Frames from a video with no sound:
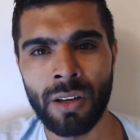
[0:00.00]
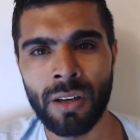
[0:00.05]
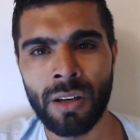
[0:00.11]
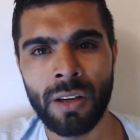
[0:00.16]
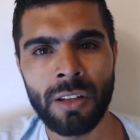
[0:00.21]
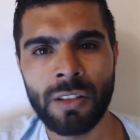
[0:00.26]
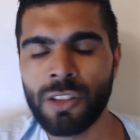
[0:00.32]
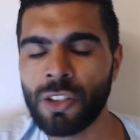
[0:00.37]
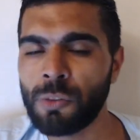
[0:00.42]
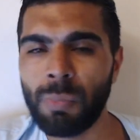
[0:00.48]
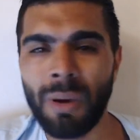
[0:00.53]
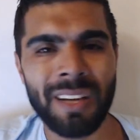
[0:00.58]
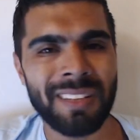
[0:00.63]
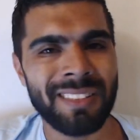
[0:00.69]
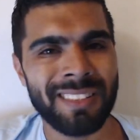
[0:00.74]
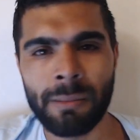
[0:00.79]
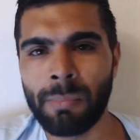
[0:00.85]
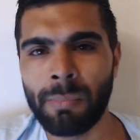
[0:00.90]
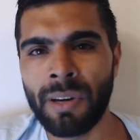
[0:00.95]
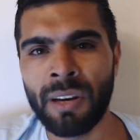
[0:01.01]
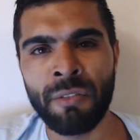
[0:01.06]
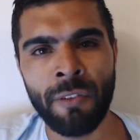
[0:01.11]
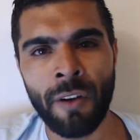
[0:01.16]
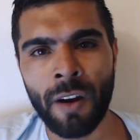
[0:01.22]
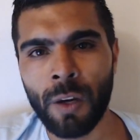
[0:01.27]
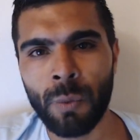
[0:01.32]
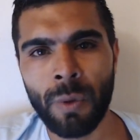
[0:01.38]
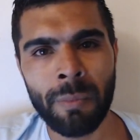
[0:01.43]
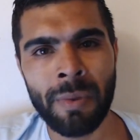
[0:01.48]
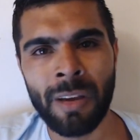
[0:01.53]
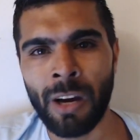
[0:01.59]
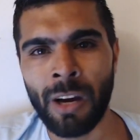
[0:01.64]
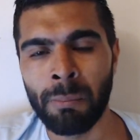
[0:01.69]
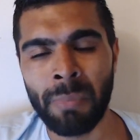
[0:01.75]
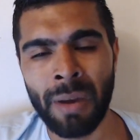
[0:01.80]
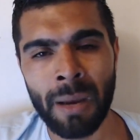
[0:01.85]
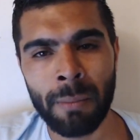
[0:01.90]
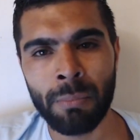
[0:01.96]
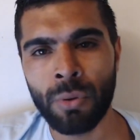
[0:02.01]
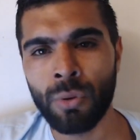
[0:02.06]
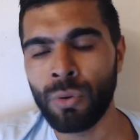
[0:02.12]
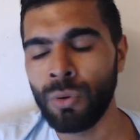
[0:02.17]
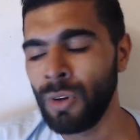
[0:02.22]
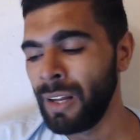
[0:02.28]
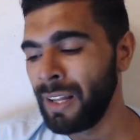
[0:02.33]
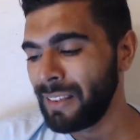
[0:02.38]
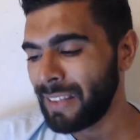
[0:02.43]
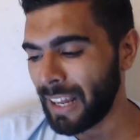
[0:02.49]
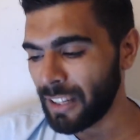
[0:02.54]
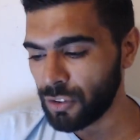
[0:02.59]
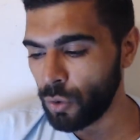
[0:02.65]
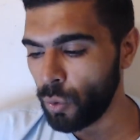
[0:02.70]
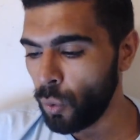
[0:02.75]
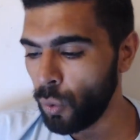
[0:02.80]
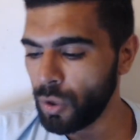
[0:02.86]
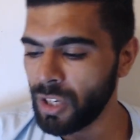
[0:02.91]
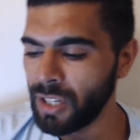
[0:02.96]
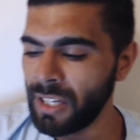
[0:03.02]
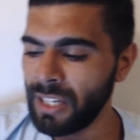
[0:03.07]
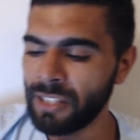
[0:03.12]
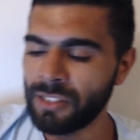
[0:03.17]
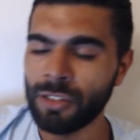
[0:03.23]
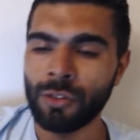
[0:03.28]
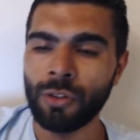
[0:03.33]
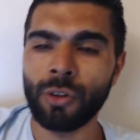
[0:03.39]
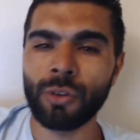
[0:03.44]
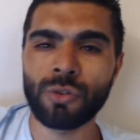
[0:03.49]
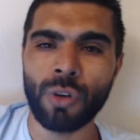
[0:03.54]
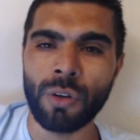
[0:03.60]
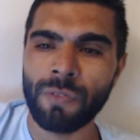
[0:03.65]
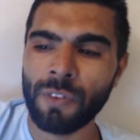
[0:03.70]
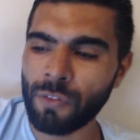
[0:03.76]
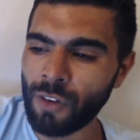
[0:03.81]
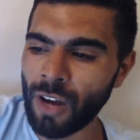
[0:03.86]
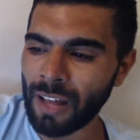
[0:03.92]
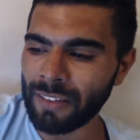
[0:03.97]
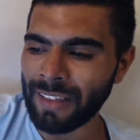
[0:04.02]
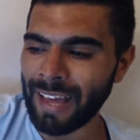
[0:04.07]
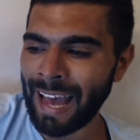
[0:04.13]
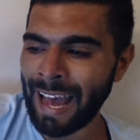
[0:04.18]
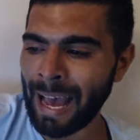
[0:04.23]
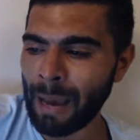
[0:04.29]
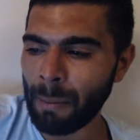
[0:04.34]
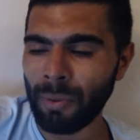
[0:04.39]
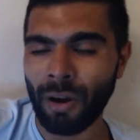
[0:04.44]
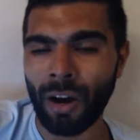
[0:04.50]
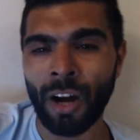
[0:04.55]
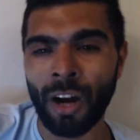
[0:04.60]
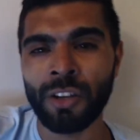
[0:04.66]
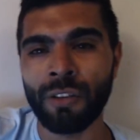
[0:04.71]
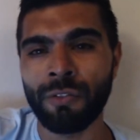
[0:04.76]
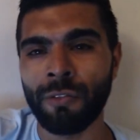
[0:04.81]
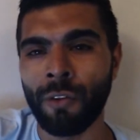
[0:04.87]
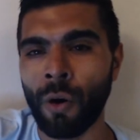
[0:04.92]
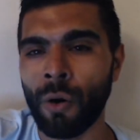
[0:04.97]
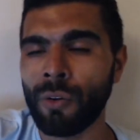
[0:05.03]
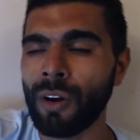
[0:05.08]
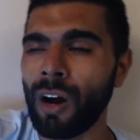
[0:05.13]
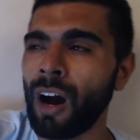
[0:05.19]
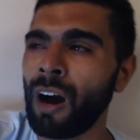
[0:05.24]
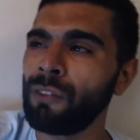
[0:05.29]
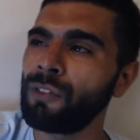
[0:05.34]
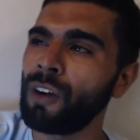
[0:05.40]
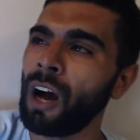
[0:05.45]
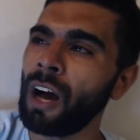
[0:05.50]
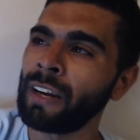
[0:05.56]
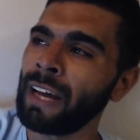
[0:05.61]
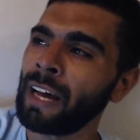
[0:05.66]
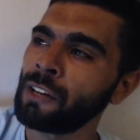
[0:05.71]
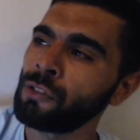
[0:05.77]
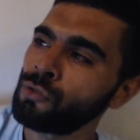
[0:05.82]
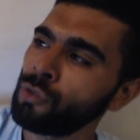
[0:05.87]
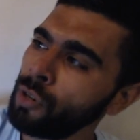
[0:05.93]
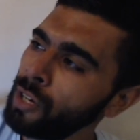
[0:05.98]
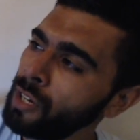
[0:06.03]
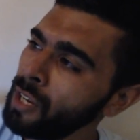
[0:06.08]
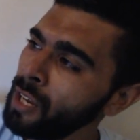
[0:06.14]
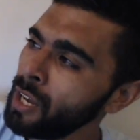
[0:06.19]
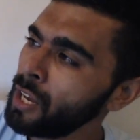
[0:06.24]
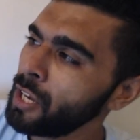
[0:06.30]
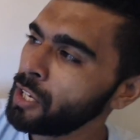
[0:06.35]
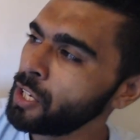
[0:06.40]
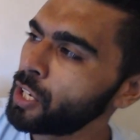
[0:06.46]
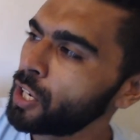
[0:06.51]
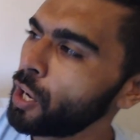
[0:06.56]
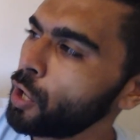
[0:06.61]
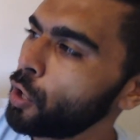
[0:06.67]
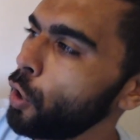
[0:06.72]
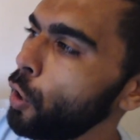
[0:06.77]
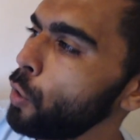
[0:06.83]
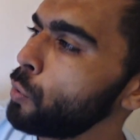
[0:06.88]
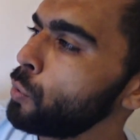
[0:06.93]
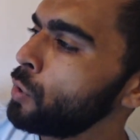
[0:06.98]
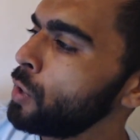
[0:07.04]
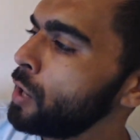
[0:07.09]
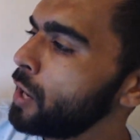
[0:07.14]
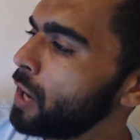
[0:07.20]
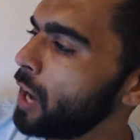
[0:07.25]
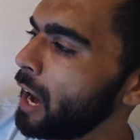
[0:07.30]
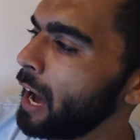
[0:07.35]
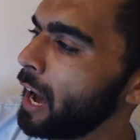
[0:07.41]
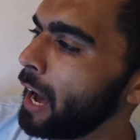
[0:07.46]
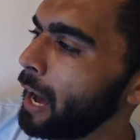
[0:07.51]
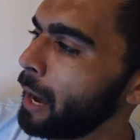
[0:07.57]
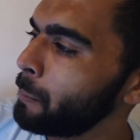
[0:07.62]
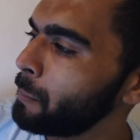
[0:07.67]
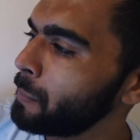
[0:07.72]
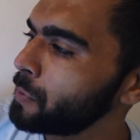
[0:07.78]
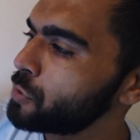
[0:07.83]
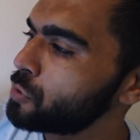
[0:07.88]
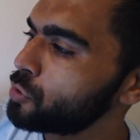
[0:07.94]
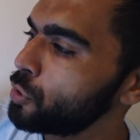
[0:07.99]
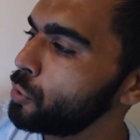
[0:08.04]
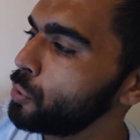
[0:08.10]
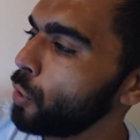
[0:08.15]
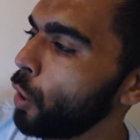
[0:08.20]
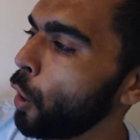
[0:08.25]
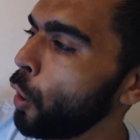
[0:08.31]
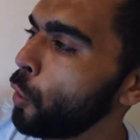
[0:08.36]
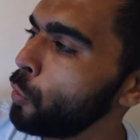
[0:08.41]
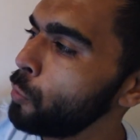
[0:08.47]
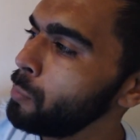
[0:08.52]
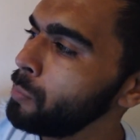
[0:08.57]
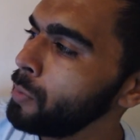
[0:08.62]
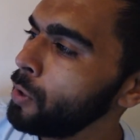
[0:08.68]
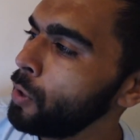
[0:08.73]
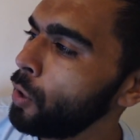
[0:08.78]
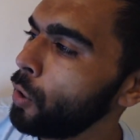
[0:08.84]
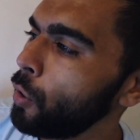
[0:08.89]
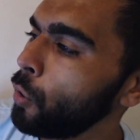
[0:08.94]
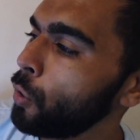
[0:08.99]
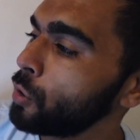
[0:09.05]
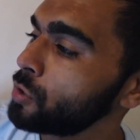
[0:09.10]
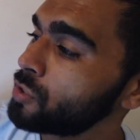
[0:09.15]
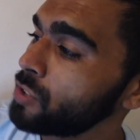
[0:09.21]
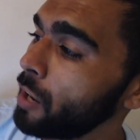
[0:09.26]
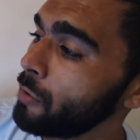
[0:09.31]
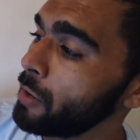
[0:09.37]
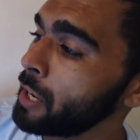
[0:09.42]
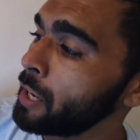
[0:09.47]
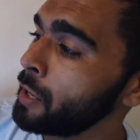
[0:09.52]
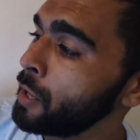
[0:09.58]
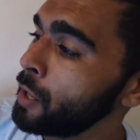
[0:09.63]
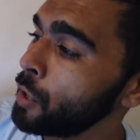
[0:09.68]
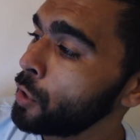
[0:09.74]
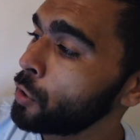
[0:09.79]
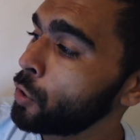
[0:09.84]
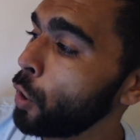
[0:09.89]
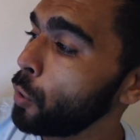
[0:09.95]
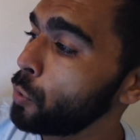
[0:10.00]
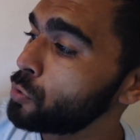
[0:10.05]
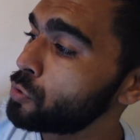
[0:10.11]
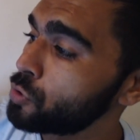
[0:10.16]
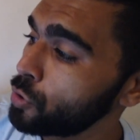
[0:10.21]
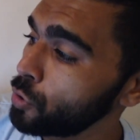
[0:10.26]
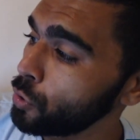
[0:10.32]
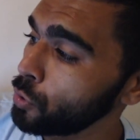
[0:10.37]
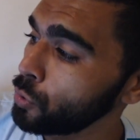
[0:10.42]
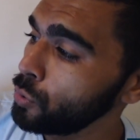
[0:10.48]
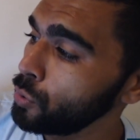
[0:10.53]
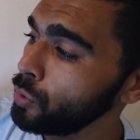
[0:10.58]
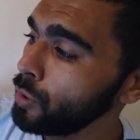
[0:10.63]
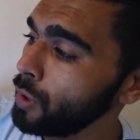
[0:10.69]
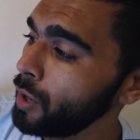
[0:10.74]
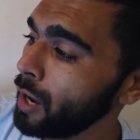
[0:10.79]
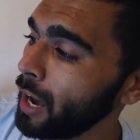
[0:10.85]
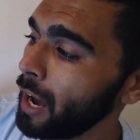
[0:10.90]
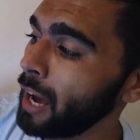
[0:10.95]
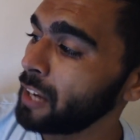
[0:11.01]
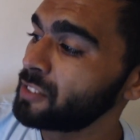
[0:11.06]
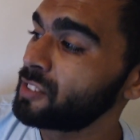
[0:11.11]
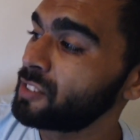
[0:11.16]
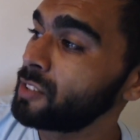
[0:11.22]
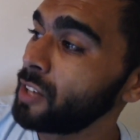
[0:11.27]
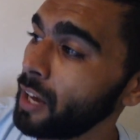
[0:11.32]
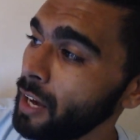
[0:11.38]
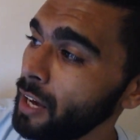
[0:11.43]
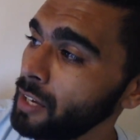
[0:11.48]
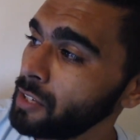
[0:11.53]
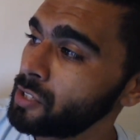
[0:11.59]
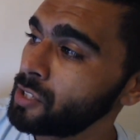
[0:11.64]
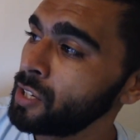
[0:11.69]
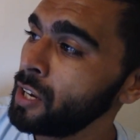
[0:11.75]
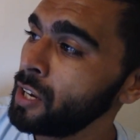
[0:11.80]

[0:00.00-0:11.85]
just by simply following me on BetBull. That's all you need to do. So if you've got the app on your phone, I've got an Android, you can go to home, or sorry, go to search